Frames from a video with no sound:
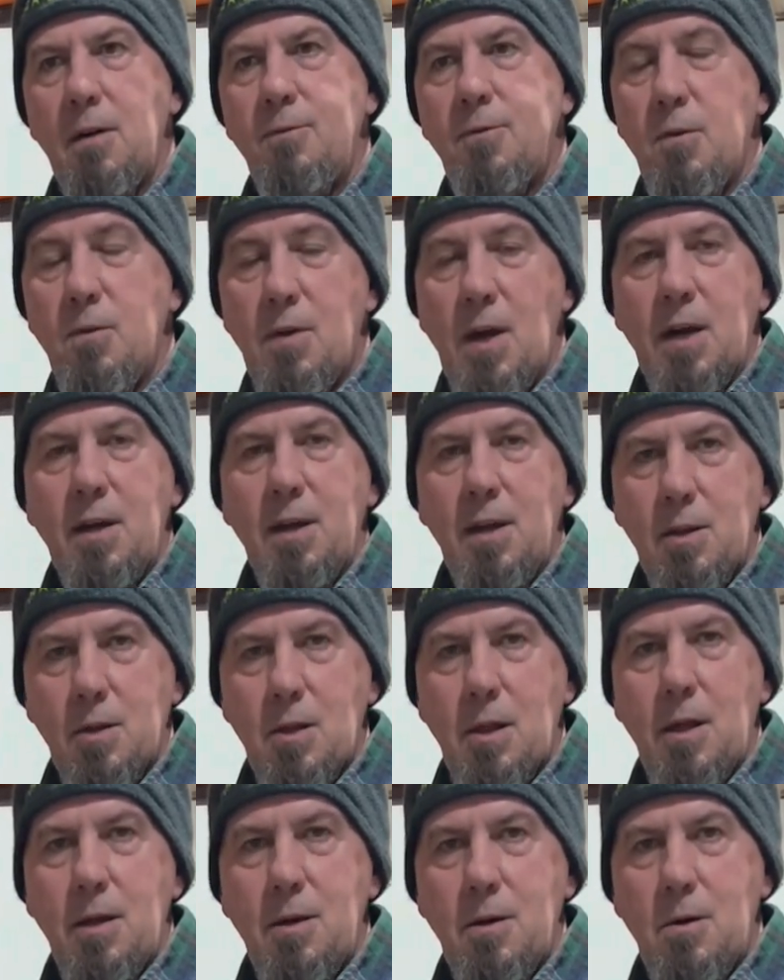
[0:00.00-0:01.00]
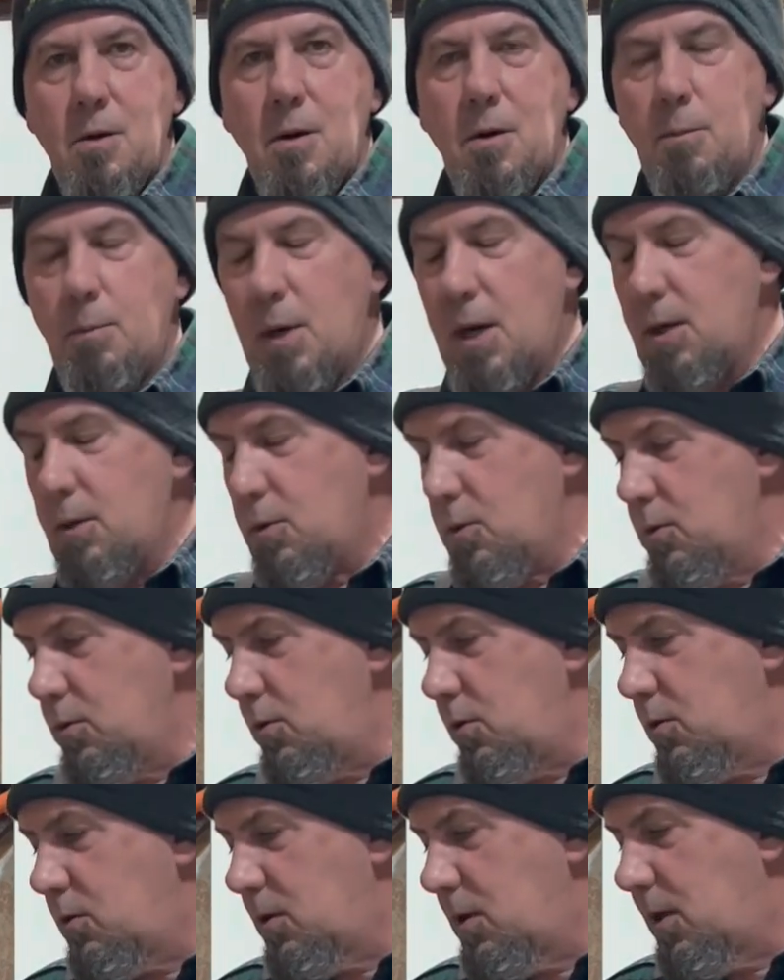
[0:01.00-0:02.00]
If you've got an insulated dog box on
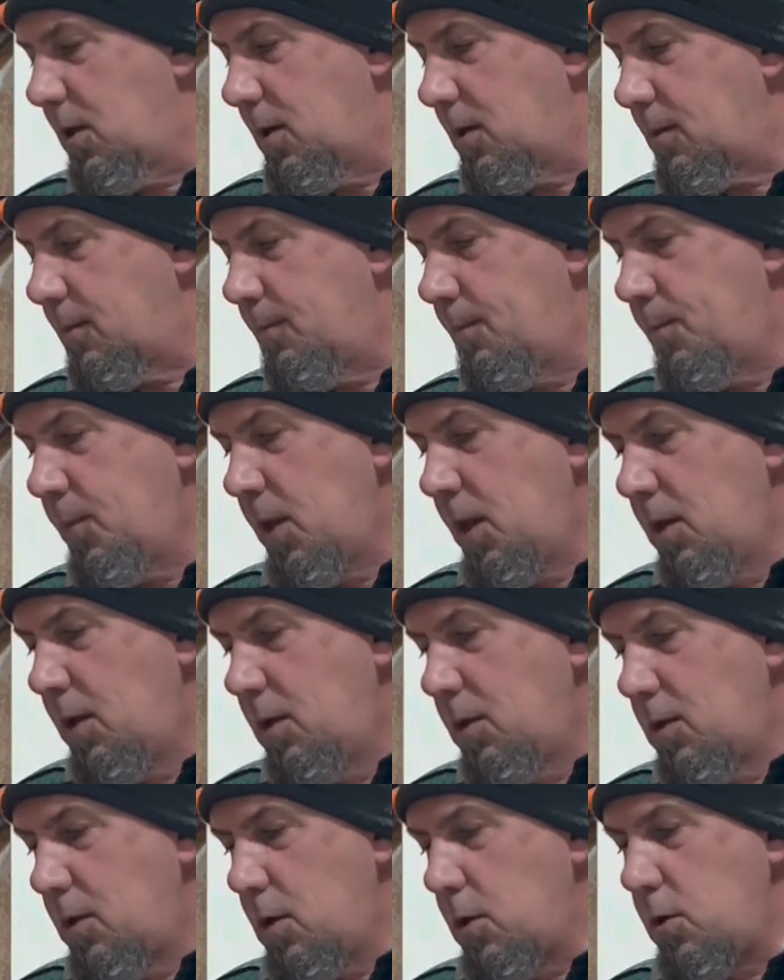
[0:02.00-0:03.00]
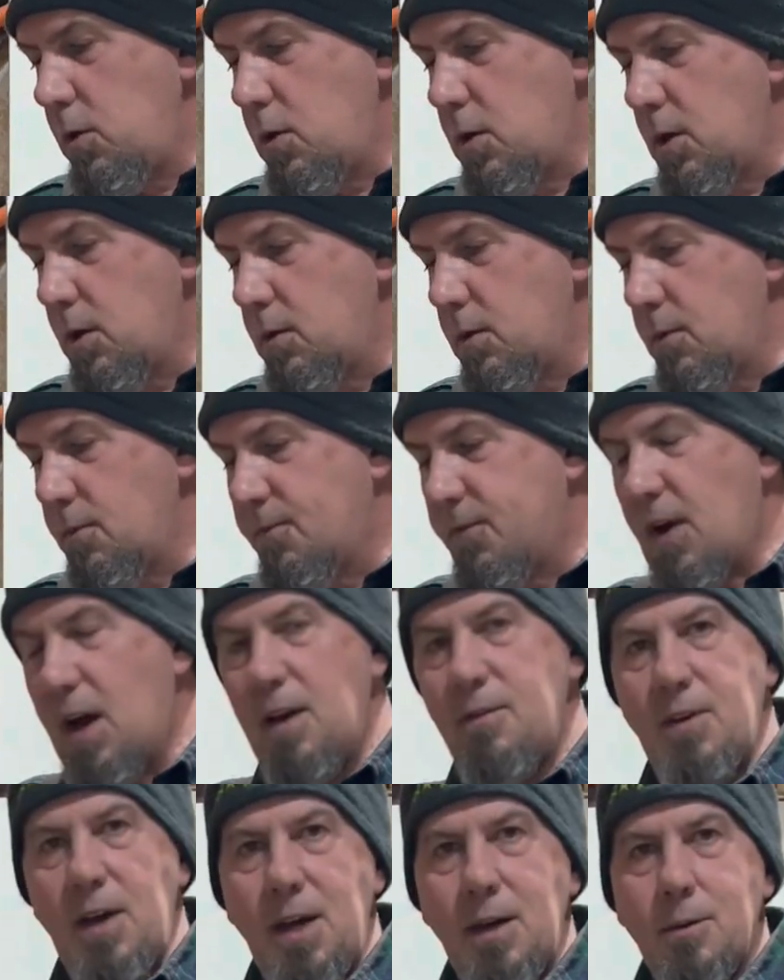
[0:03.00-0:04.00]
your truck, you can
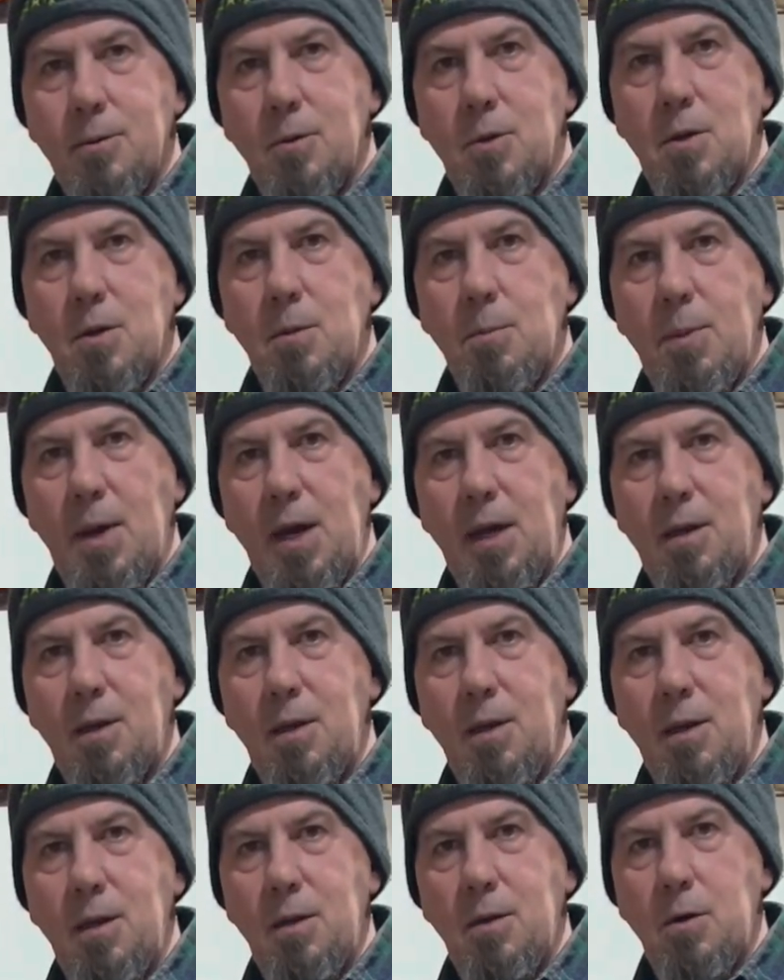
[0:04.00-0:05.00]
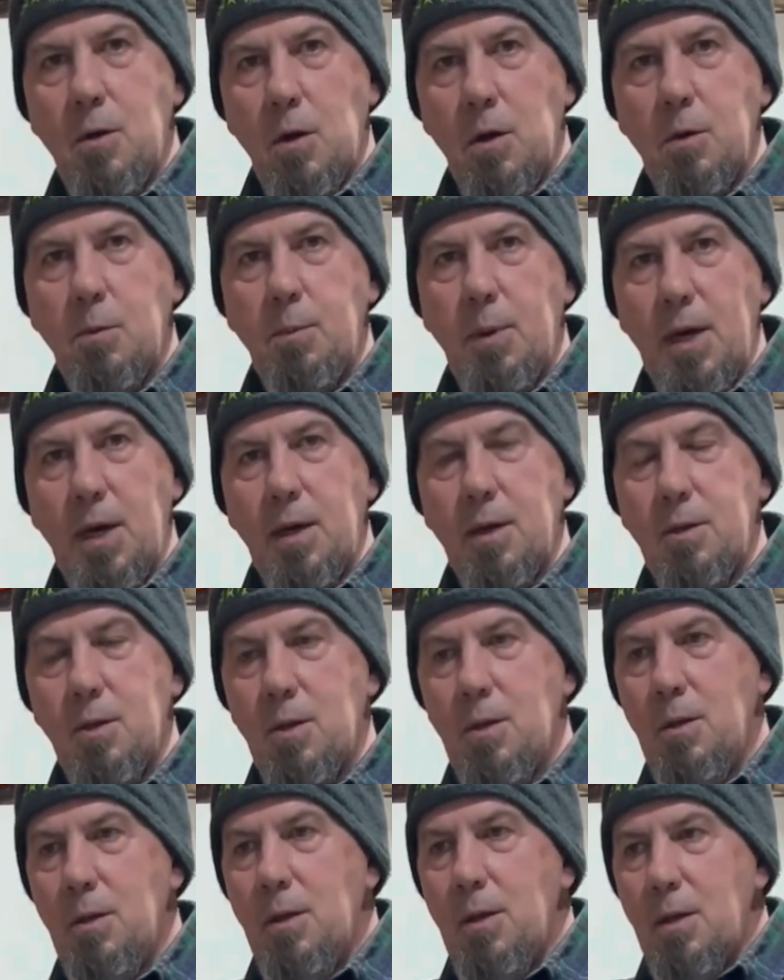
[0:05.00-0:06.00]
5 Hounds in the back in a dog box
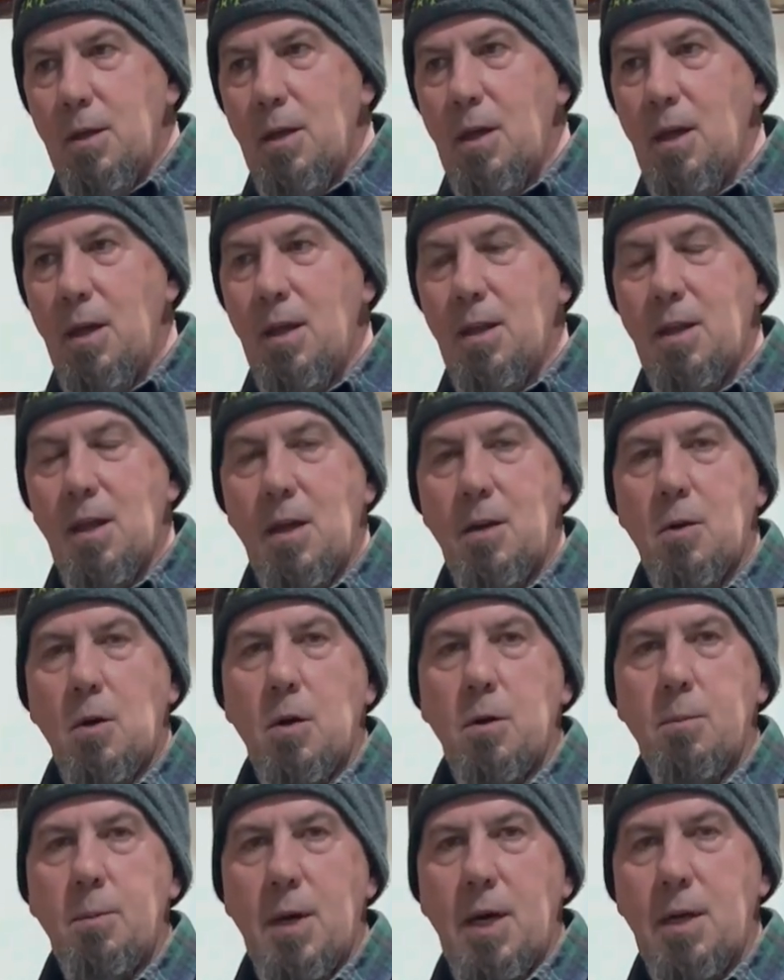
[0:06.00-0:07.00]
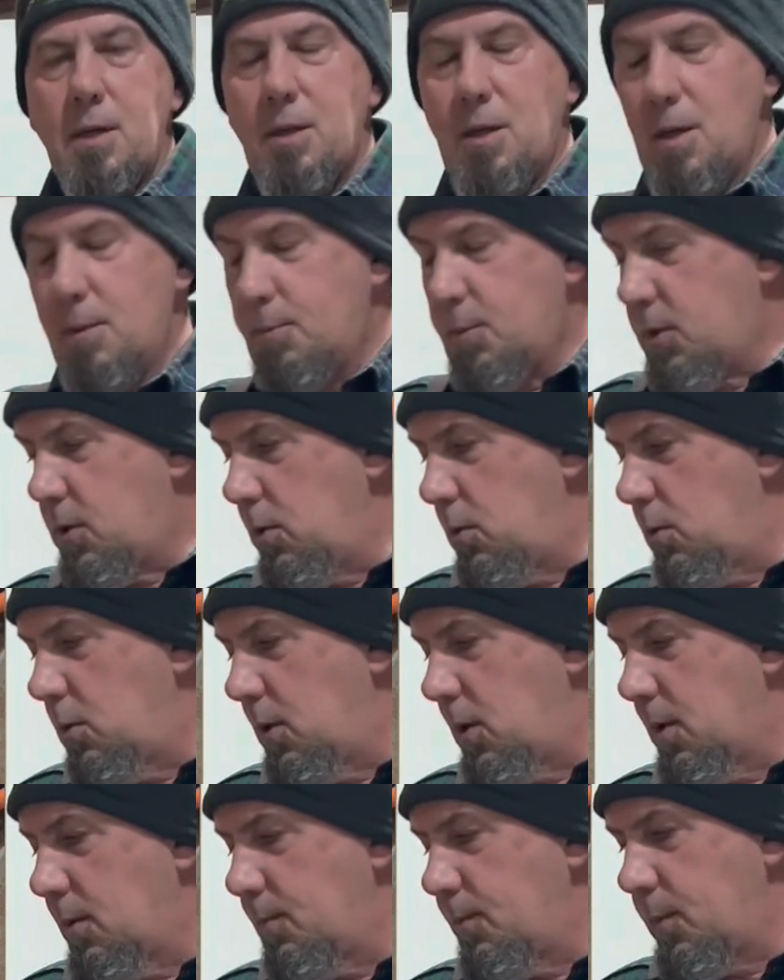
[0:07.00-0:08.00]
can get that dog box up
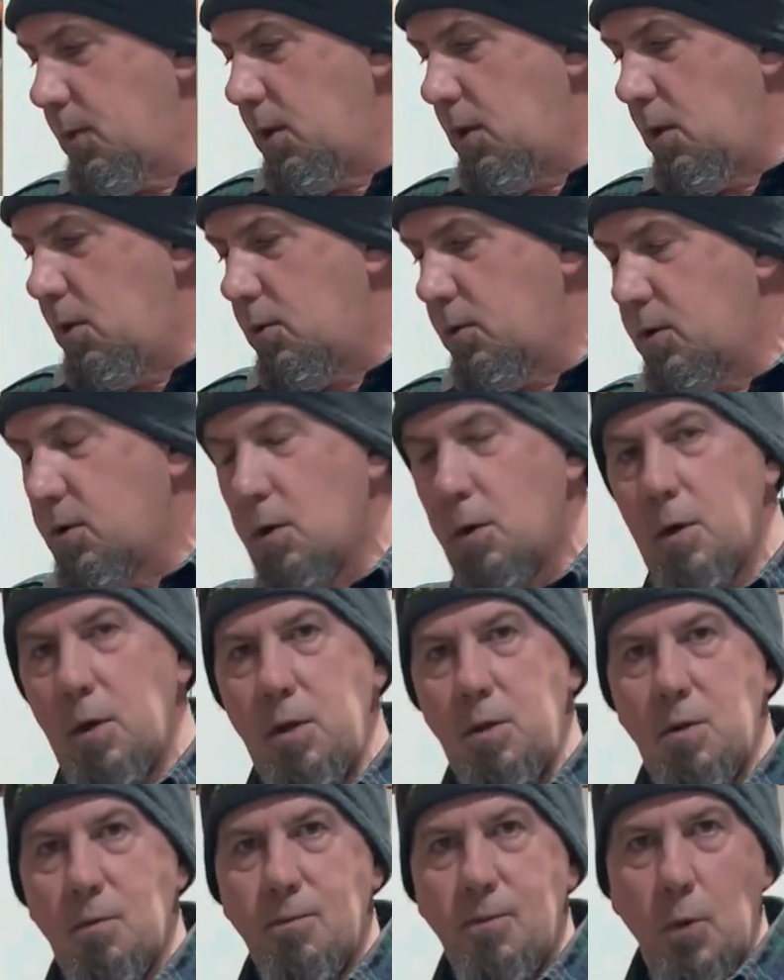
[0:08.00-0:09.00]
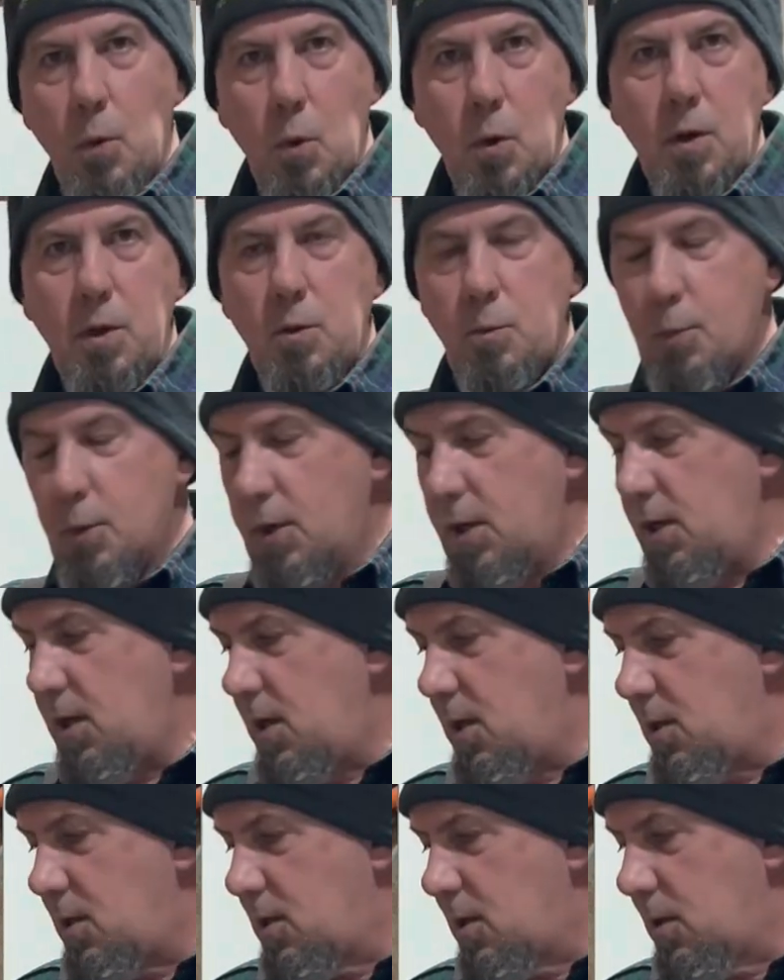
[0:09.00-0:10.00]
to 30s and 40s
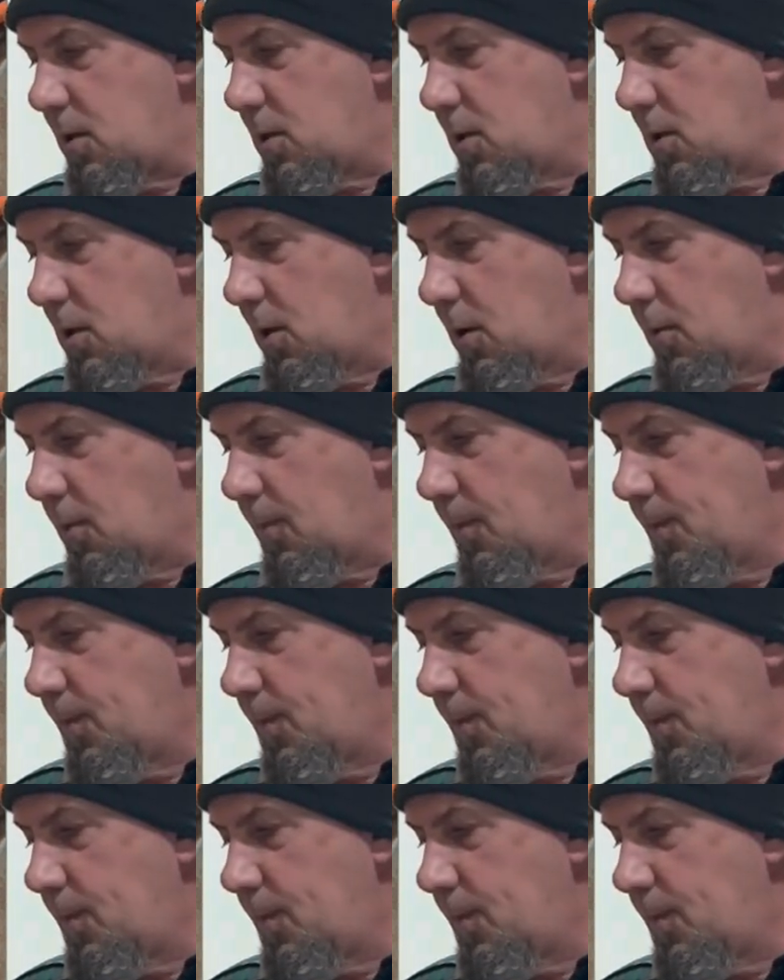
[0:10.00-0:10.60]
pretty easy. So